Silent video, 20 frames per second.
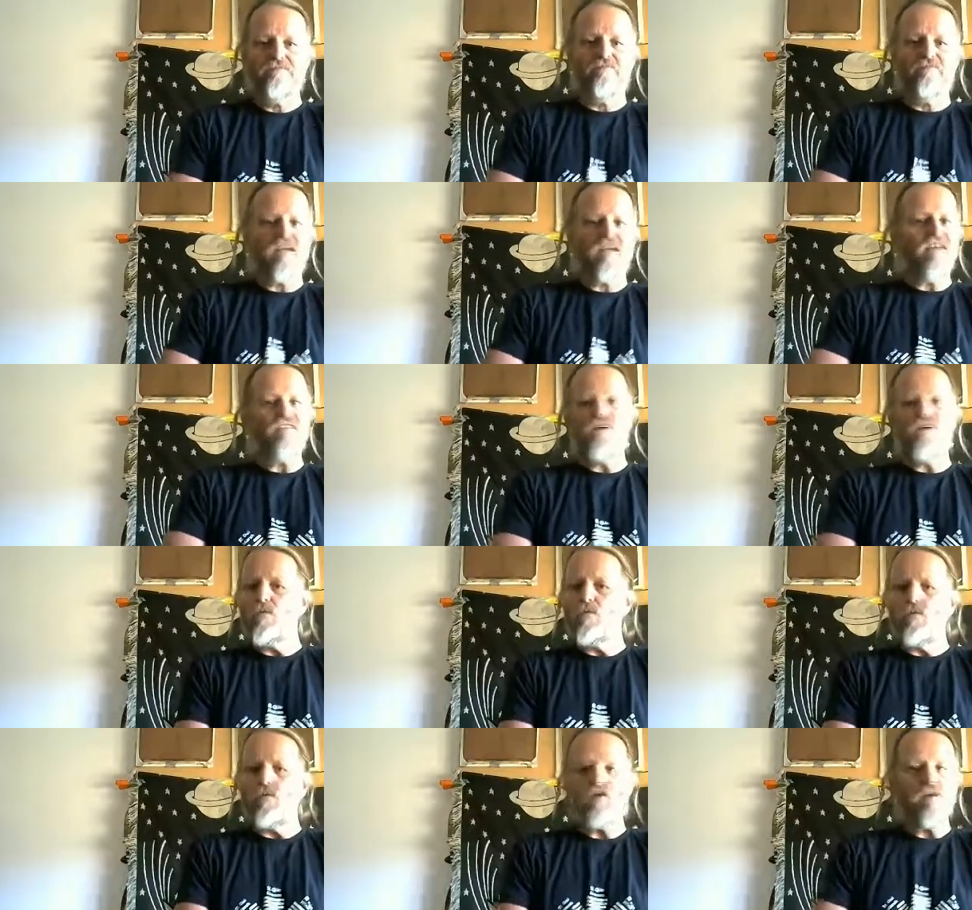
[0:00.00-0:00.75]
And
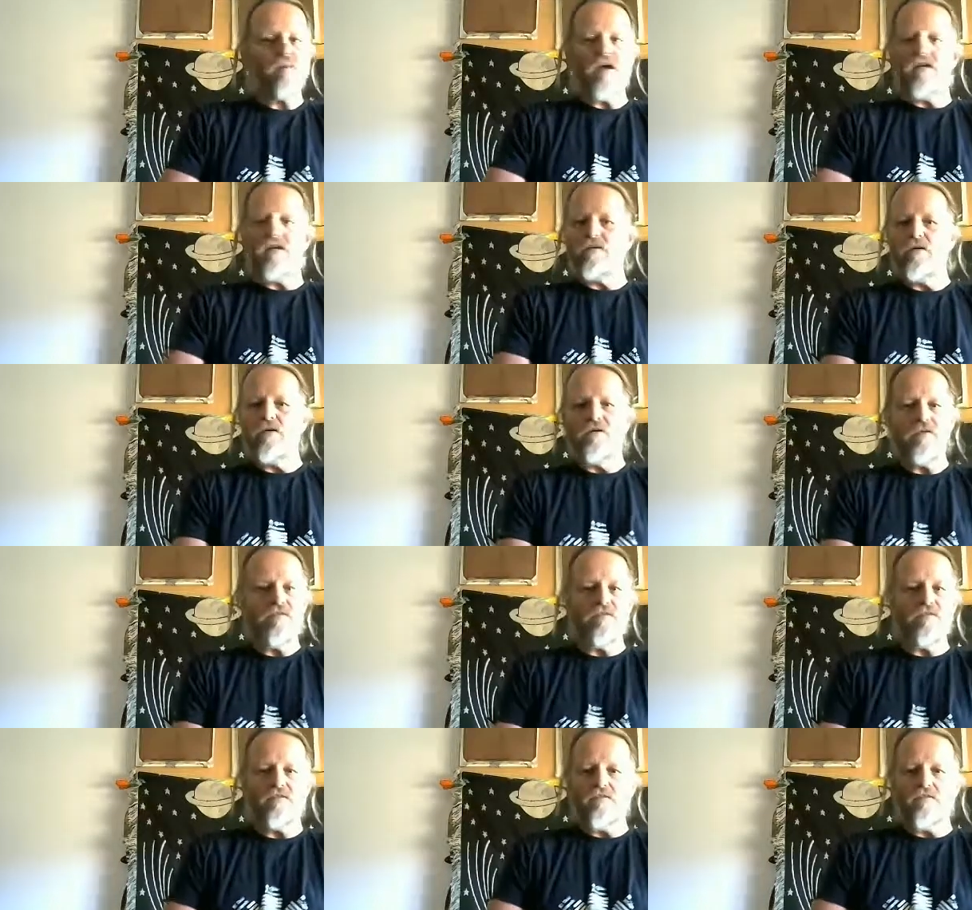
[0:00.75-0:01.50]
don't worry about going
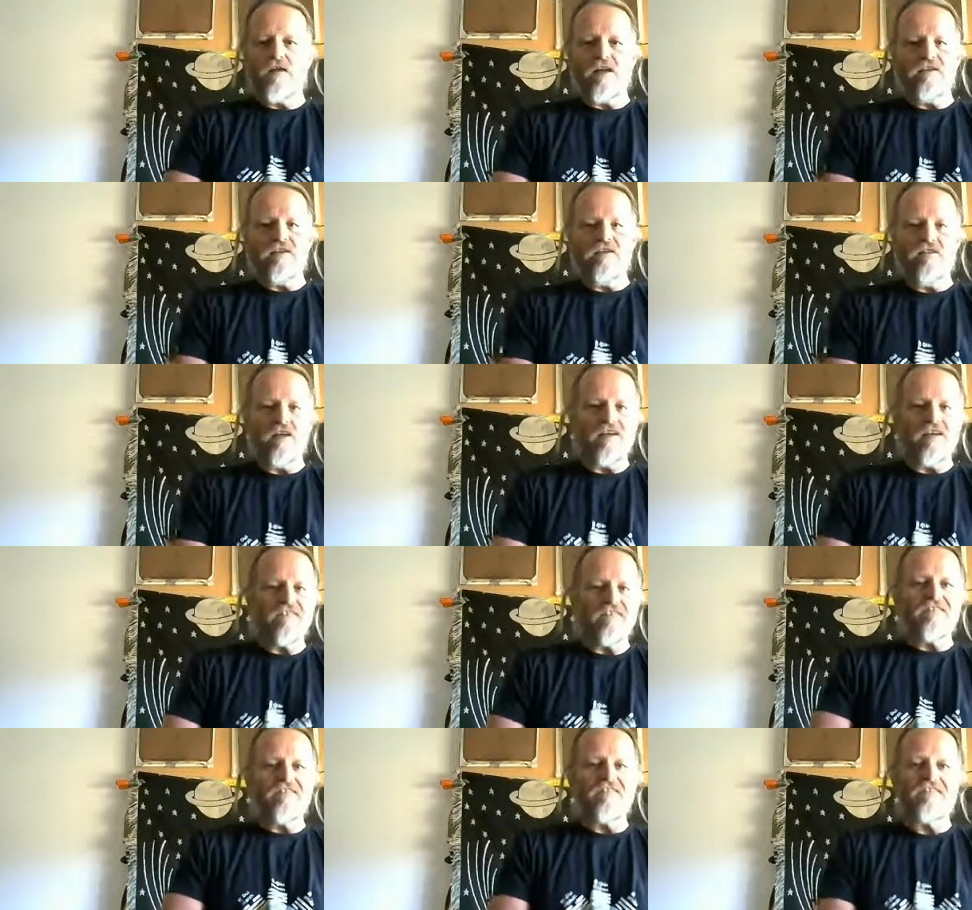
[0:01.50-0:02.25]
in the right
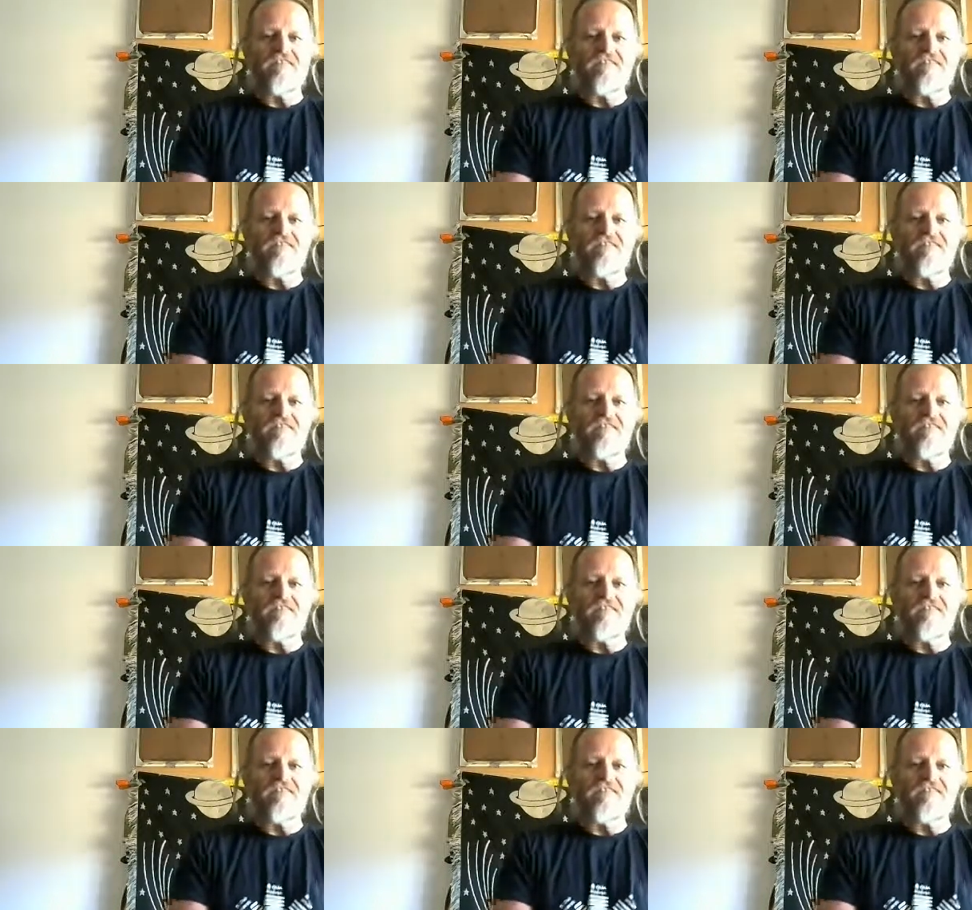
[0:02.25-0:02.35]
direction.